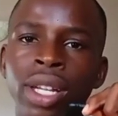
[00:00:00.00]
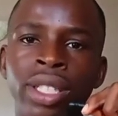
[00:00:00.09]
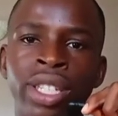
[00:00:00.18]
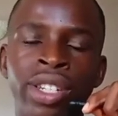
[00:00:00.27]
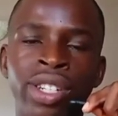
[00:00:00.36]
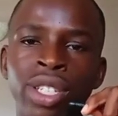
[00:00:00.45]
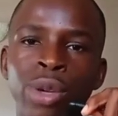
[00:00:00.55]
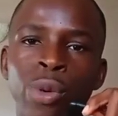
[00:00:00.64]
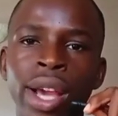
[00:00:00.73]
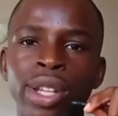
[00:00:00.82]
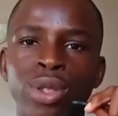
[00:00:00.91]
the reason
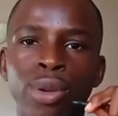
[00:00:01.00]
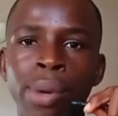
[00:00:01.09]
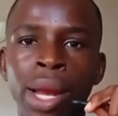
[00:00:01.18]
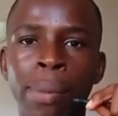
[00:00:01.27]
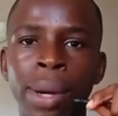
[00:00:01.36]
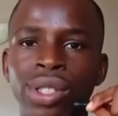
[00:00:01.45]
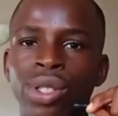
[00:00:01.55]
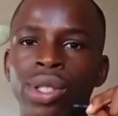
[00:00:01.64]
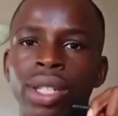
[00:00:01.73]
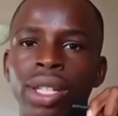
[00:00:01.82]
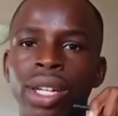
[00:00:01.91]
why a tubular
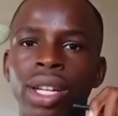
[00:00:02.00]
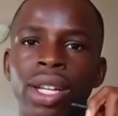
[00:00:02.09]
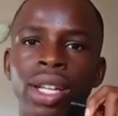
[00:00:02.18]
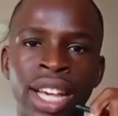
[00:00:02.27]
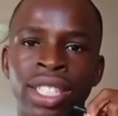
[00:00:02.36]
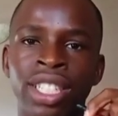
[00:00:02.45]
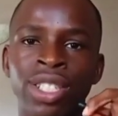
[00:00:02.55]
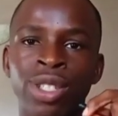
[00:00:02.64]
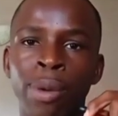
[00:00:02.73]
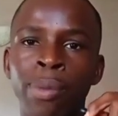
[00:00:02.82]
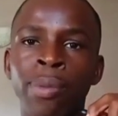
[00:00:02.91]
battery is
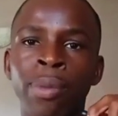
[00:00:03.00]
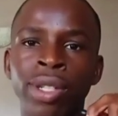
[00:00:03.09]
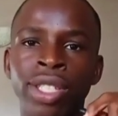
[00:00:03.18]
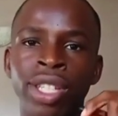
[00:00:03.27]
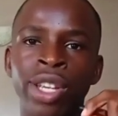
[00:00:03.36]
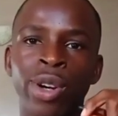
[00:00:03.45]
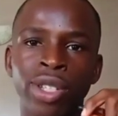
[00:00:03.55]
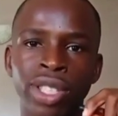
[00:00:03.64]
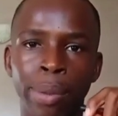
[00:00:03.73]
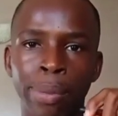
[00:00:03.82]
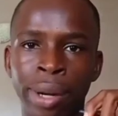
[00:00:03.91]
not mostly on
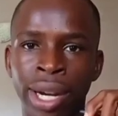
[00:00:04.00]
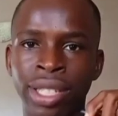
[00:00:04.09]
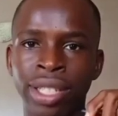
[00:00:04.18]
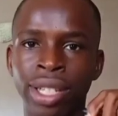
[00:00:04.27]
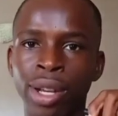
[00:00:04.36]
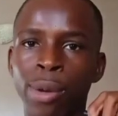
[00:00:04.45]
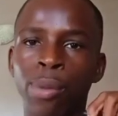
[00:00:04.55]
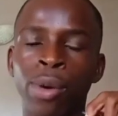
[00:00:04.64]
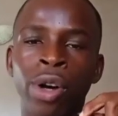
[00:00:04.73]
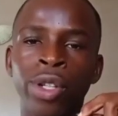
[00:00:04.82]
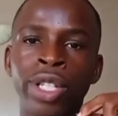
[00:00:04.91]
the brand but
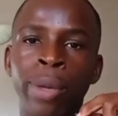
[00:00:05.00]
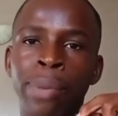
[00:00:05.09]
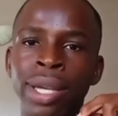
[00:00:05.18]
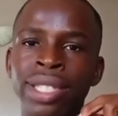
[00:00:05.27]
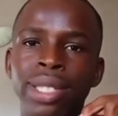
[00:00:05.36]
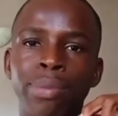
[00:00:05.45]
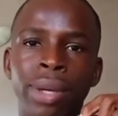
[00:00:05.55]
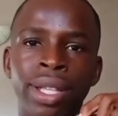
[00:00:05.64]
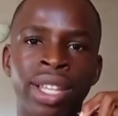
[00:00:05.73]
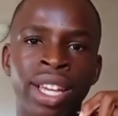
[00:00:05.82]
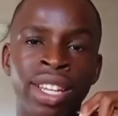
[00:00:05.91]
on the person
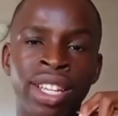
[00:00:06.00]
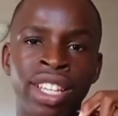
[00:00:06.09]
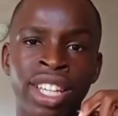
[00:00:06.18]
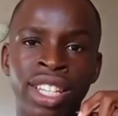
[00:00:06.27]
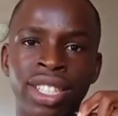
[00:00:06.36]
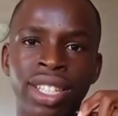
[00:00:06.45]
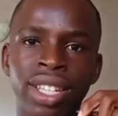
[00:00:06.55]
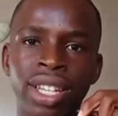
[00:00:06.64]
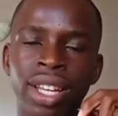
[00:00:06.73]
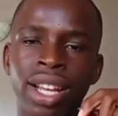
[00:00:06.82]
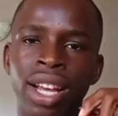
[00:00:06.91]
maintaining it.
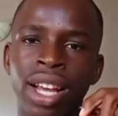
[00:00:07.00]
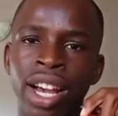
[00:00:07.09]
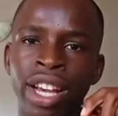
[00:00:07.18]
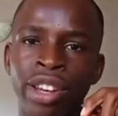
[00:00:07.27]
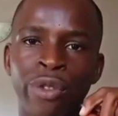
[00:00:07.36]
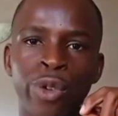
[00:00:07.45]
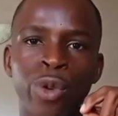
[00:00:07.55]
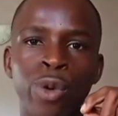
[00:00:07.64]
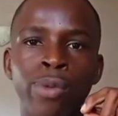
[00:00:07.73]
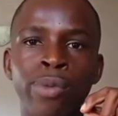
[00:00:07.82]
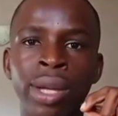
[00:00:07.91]
And if you
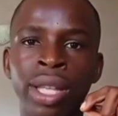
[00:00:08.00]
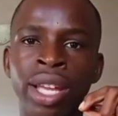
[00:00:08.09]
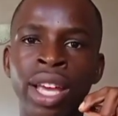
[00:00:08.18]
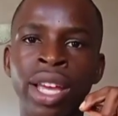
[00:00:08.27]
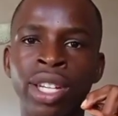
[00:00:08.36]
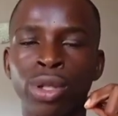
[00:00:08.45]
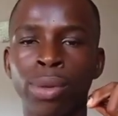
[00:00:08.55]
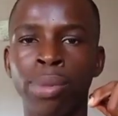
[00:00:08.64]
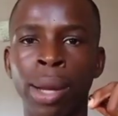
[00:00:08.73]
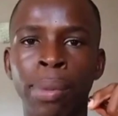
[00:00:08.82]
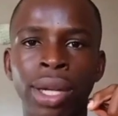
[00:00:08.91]
could maintain a
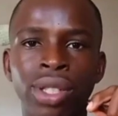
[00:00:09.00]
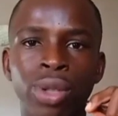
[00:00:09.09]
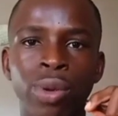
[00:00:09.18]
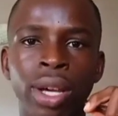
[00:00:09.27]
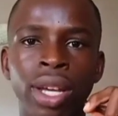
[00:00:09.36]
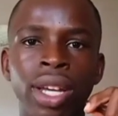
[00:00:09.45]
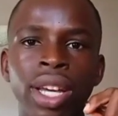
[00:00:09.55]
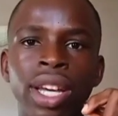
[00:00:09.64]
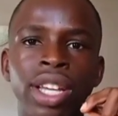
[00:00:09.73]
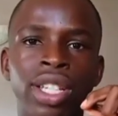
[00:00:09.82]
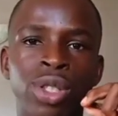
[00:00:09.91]
tubular battery well,
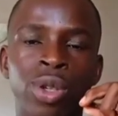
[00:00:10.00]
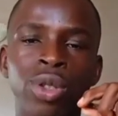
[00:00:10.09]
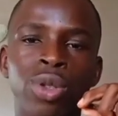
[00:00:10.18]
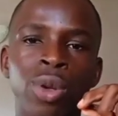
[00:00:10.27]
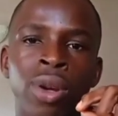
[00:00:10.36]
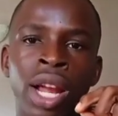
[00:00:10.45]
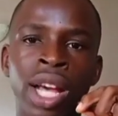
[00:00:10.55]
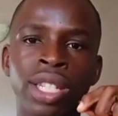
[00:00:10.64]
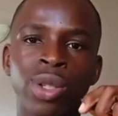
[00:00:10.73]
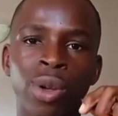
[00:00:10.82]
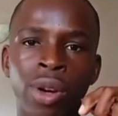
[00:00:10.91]
it's going to
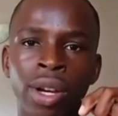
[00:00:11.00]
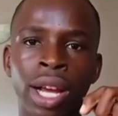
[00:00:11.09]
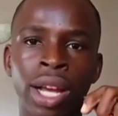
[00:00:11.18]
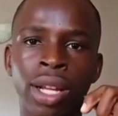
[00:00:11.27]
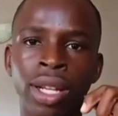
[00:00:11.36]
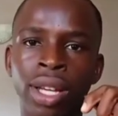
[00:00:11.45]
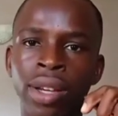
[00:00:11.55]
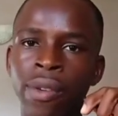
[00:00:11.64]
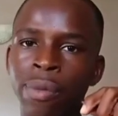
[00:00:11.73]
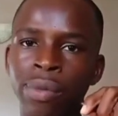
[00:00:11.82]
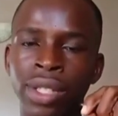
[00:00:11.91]
last longer.
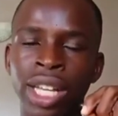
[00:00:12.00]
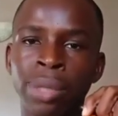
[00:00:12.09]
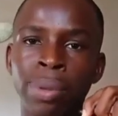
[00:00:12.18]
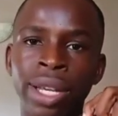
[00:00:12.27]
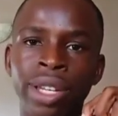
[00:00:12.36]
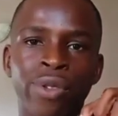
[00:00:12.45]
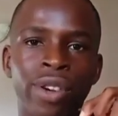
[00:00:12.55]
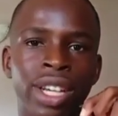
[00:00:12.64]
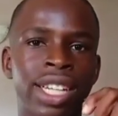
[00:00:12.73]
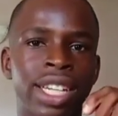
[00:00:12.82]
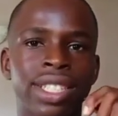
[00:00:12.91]
Despite the
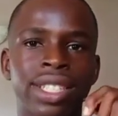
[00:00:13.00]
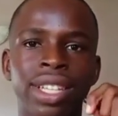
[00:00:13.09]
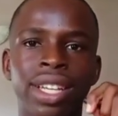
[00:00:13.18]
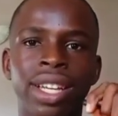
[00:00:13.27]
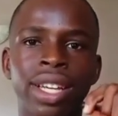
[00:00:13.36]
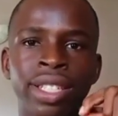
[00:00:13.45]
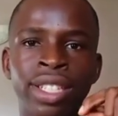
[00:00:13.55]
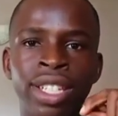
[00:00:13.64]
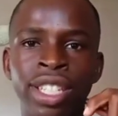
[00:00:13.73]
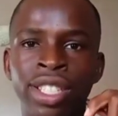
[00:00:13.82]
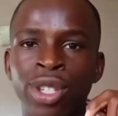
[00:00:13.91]
fact that
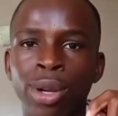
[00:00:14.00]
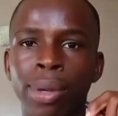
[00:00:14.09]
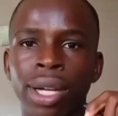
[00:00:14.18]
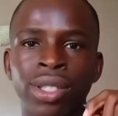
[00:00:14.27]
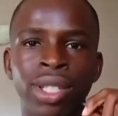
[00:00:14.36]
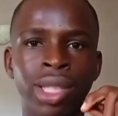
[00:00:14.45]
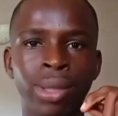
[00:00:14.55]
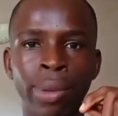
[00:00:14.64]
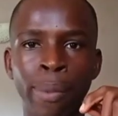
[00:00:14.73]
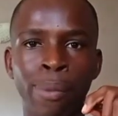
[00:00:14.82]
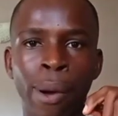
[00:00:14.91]
lithium battery is
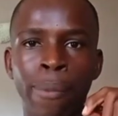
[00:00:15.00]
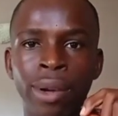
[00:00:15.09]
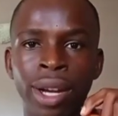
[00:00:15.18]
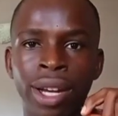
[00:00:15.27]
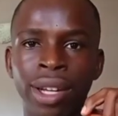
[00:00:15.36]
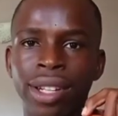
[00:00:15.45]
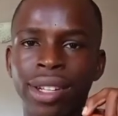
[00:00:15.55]
being popular,